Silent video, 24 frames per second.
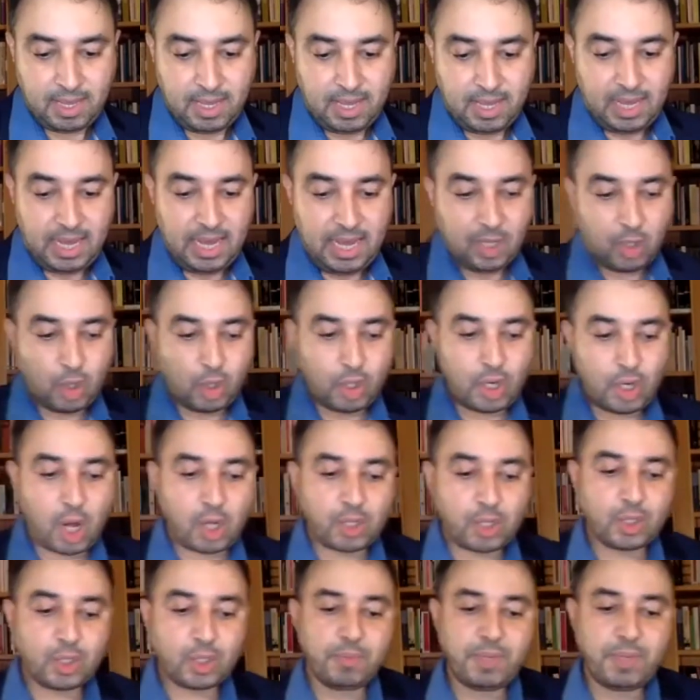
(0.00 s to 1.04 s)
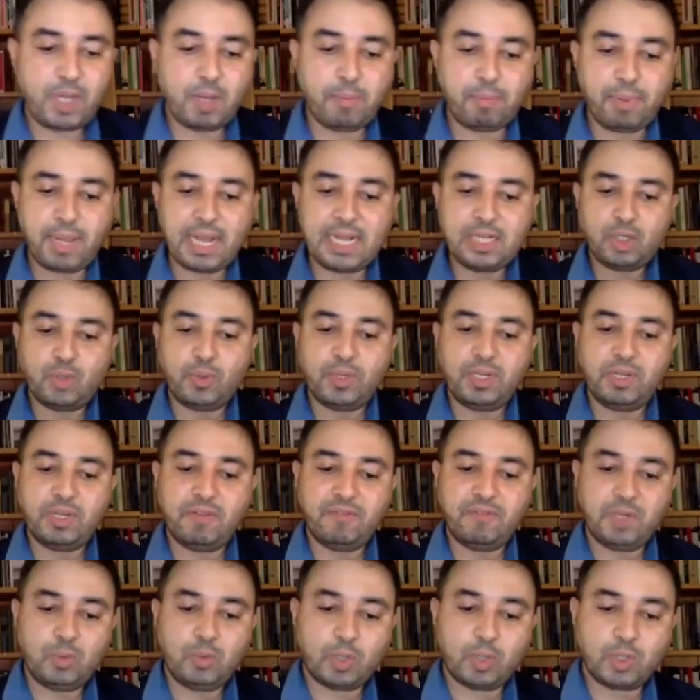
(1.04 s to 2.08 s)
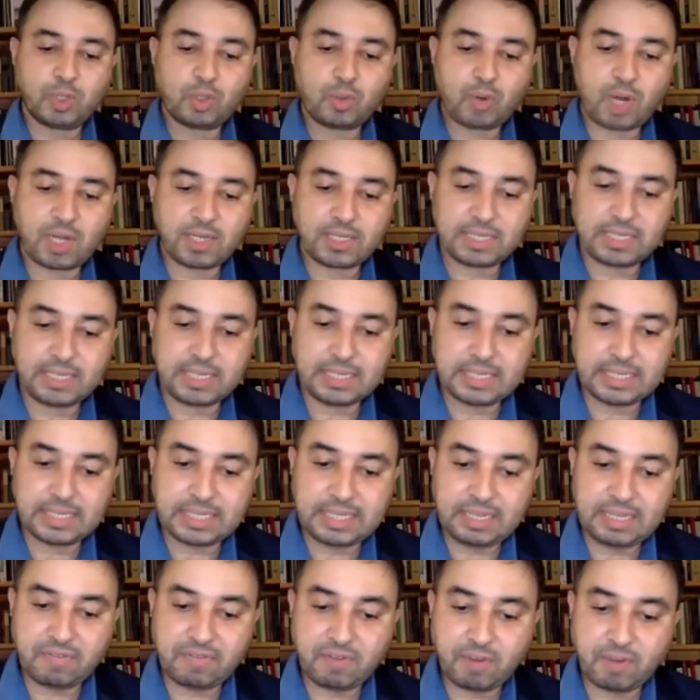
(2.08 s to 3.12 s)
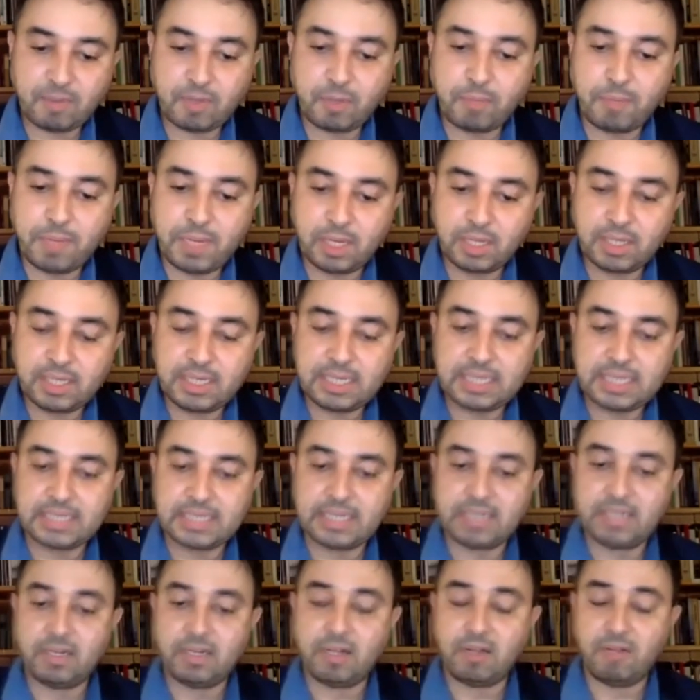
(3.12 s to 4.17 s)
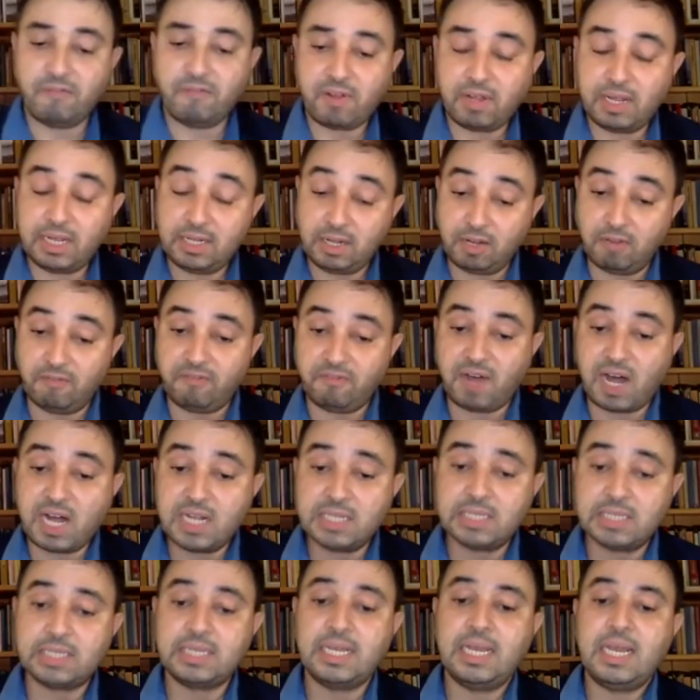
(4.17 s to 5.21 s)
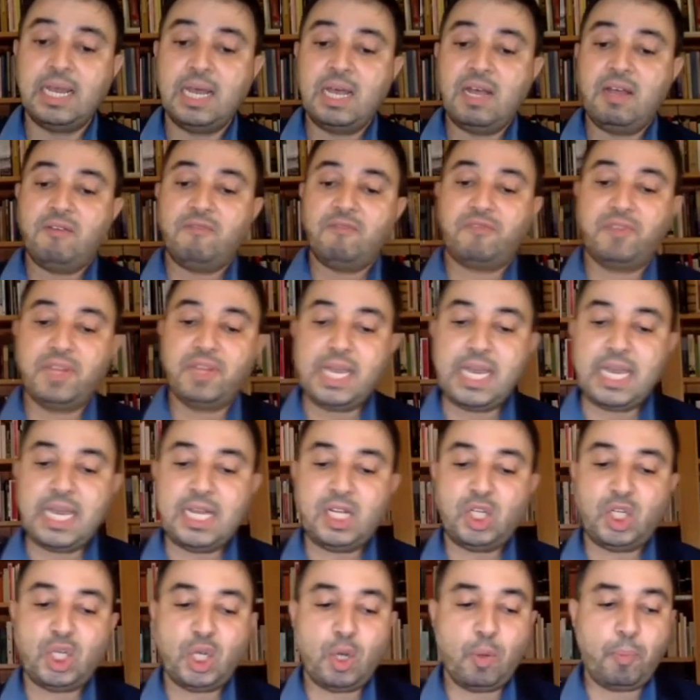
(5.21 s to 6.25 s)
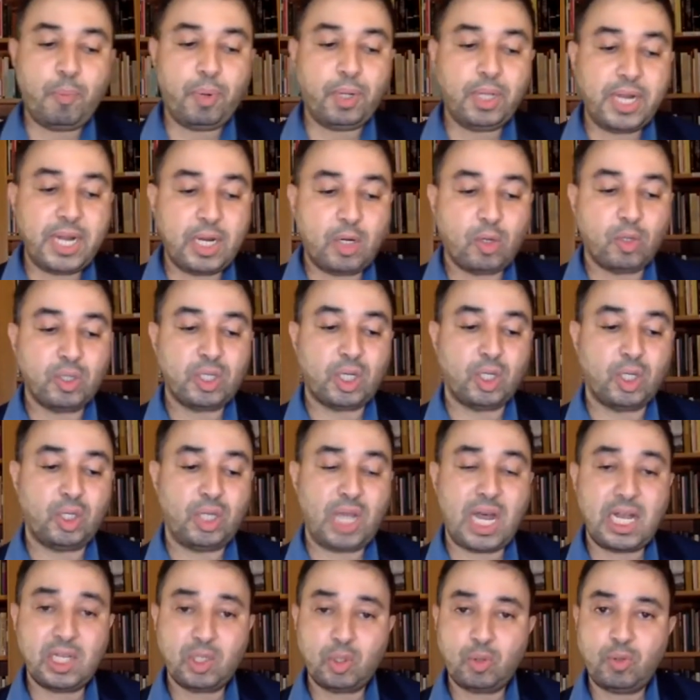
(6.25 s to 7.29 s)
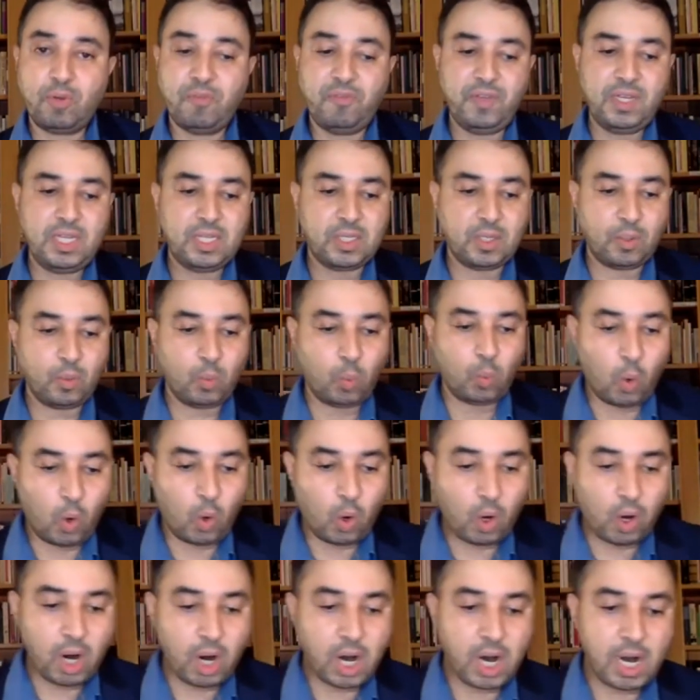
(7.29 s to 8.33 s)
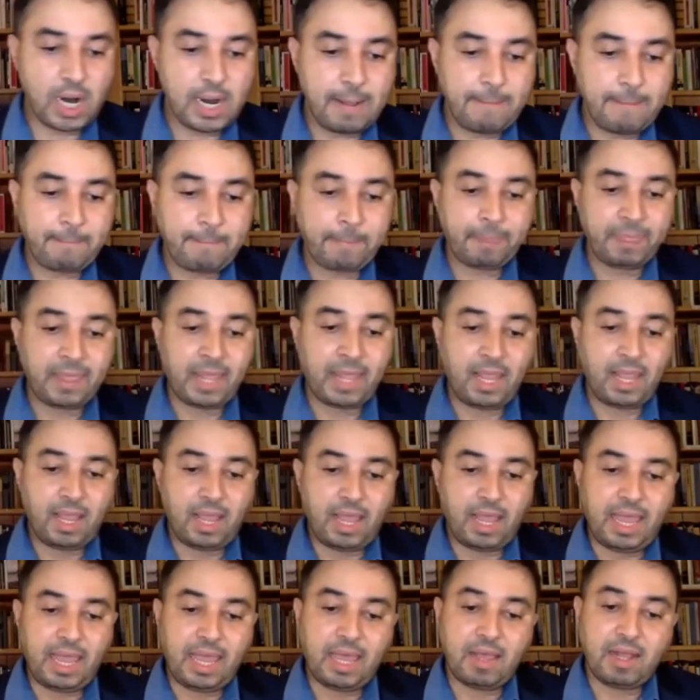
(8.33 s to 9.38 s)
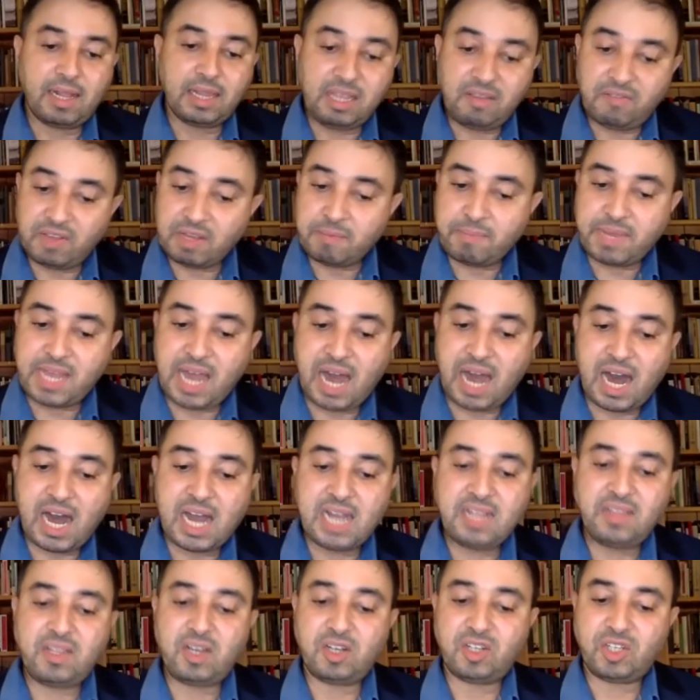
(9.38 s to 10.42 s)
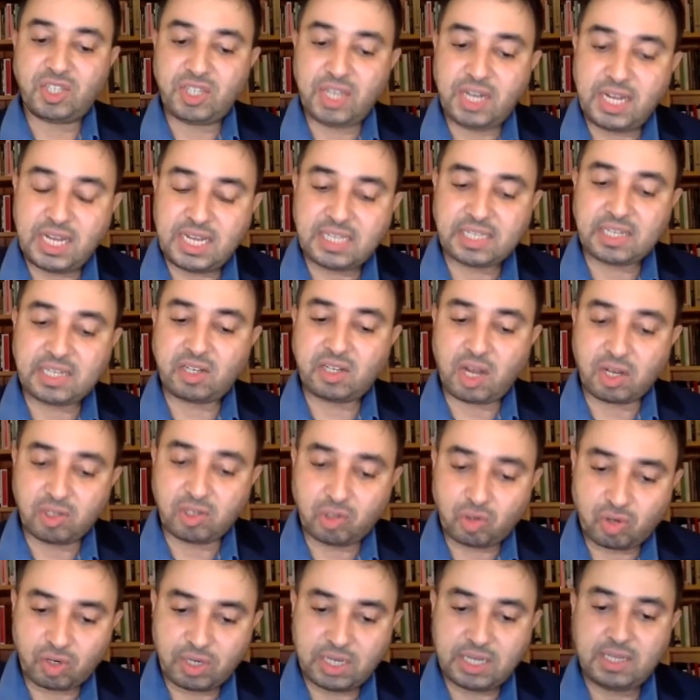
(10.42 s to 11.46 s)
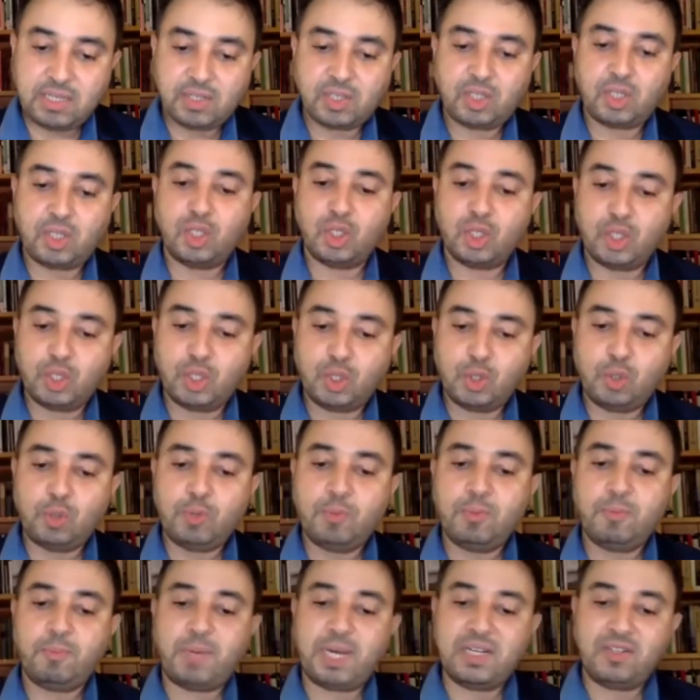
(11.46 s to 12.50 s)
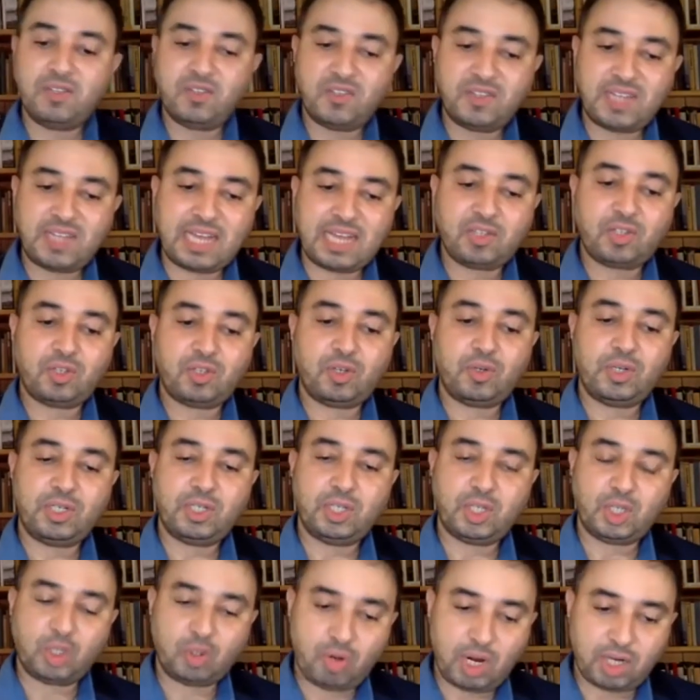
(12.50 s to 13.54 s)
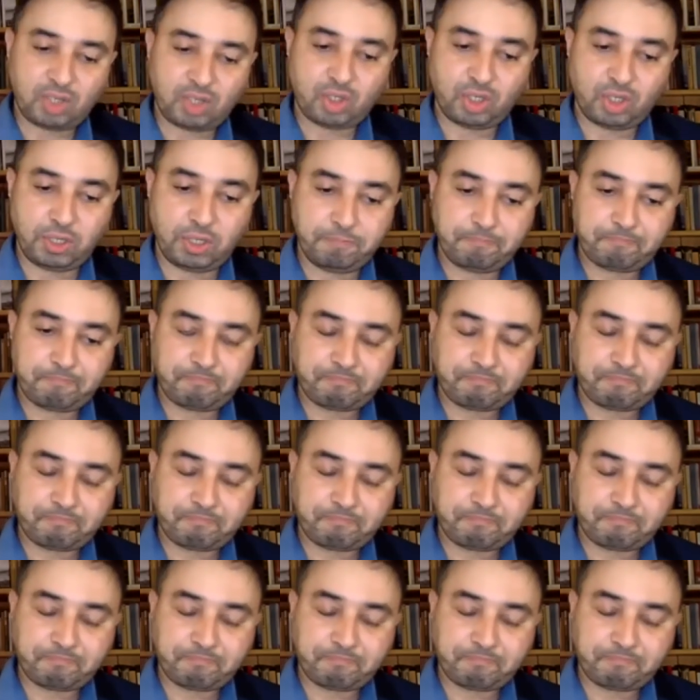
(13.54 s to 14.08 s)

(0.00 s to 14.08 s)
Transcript: it could also be applied to individuals crossing the sea from the Middle East and the Levant, fleeing geopolitical catastrophes and war, leaving behind their cities and countries consumed by disaster and destruction.